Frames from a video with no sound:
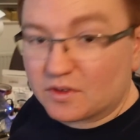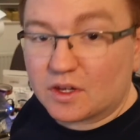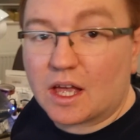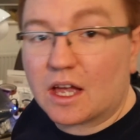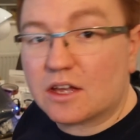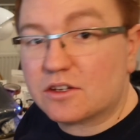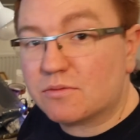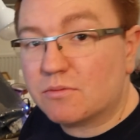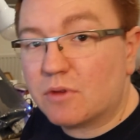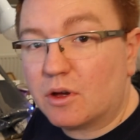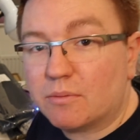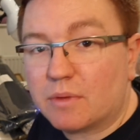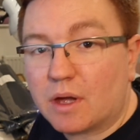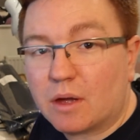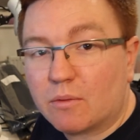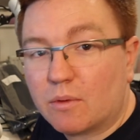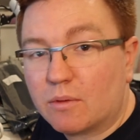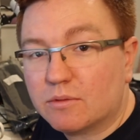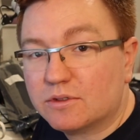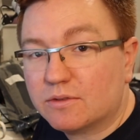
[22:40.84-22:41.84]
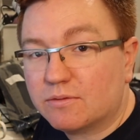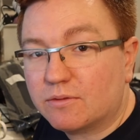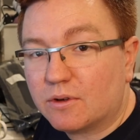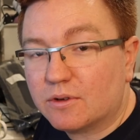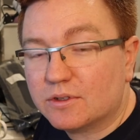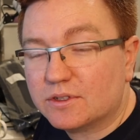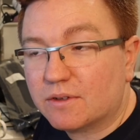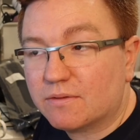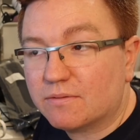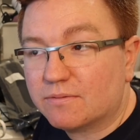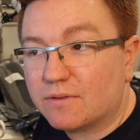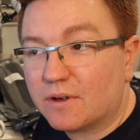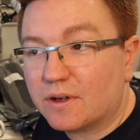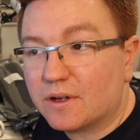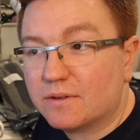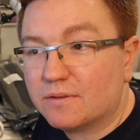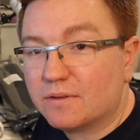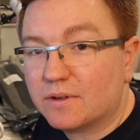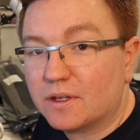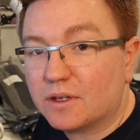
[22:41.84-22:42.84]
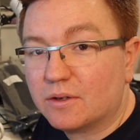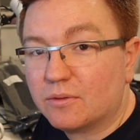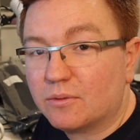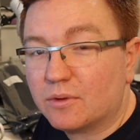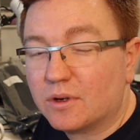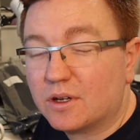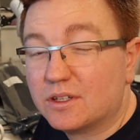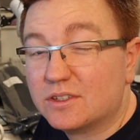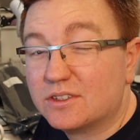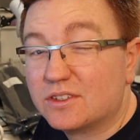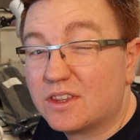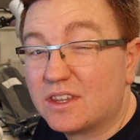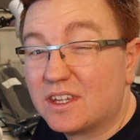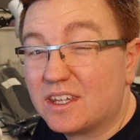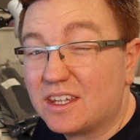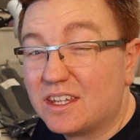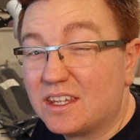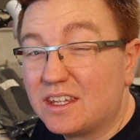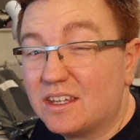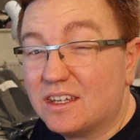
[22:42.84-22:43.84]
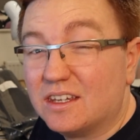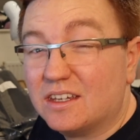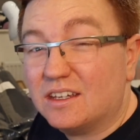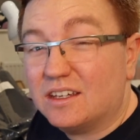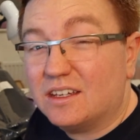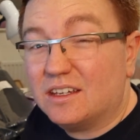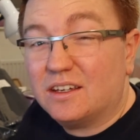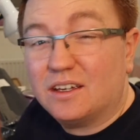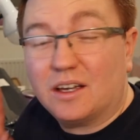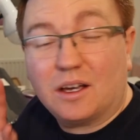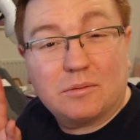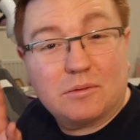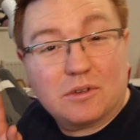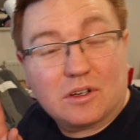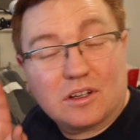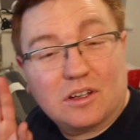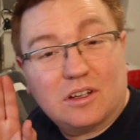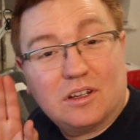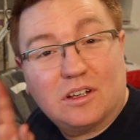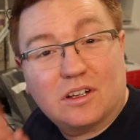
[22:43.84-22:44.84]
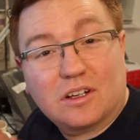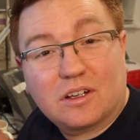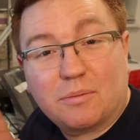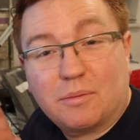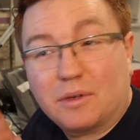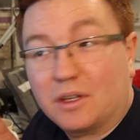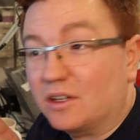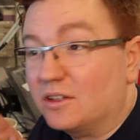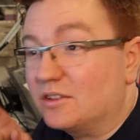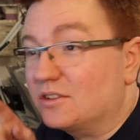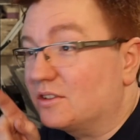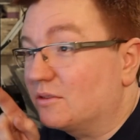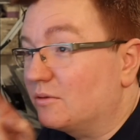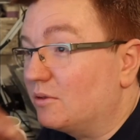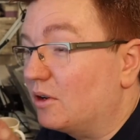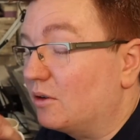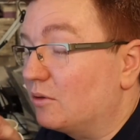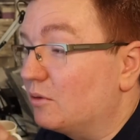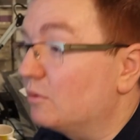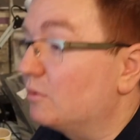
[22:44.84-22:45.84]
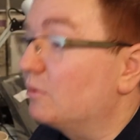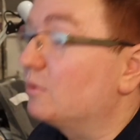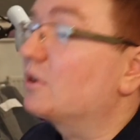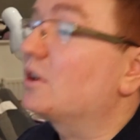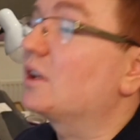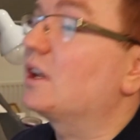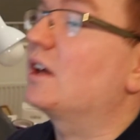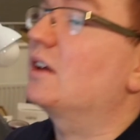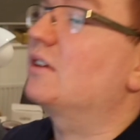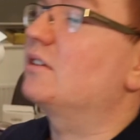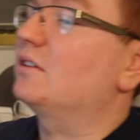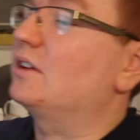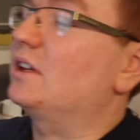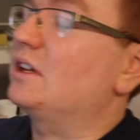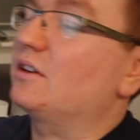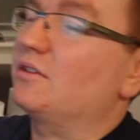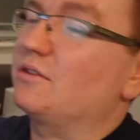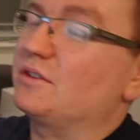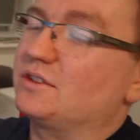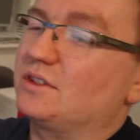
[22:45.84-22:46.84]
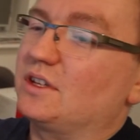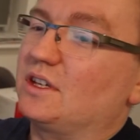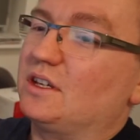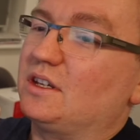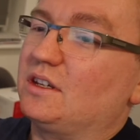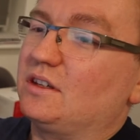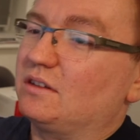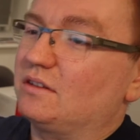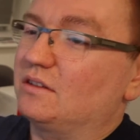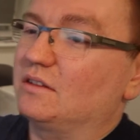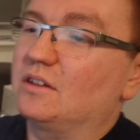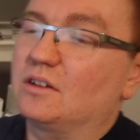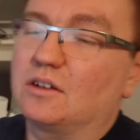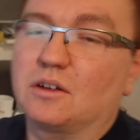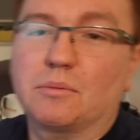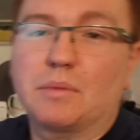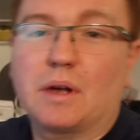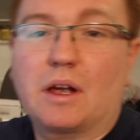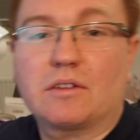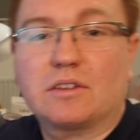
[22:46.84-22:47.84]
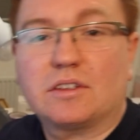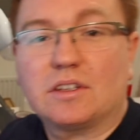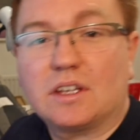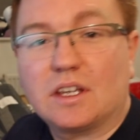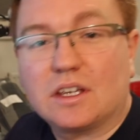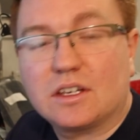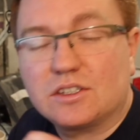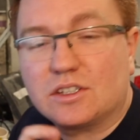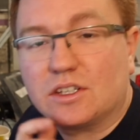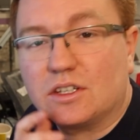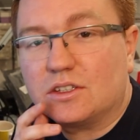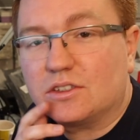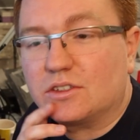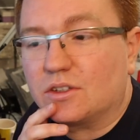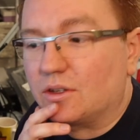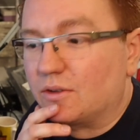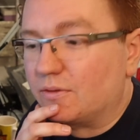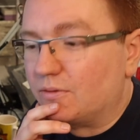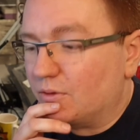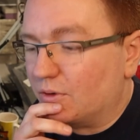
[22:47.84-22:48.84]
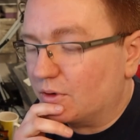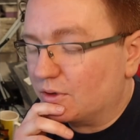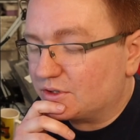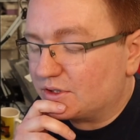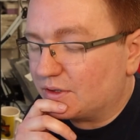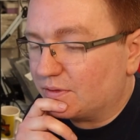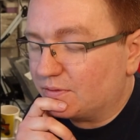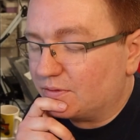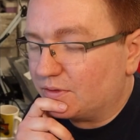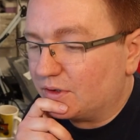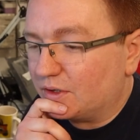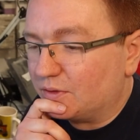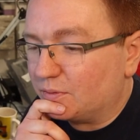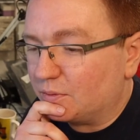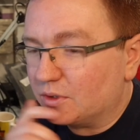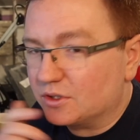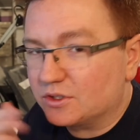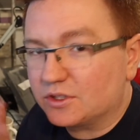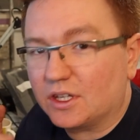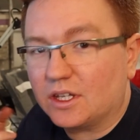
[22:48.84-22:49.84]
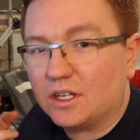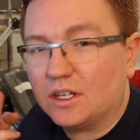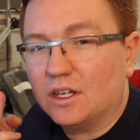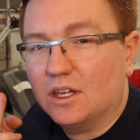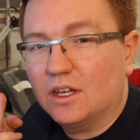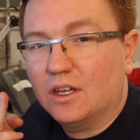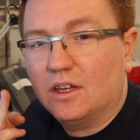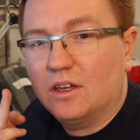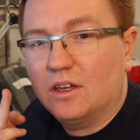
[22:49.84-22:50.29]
Cash your mind back, what was the 4075? It was the, I'm not going to look because, well, all I'm looking at in here is the comparator data sheet. So the 4075 was the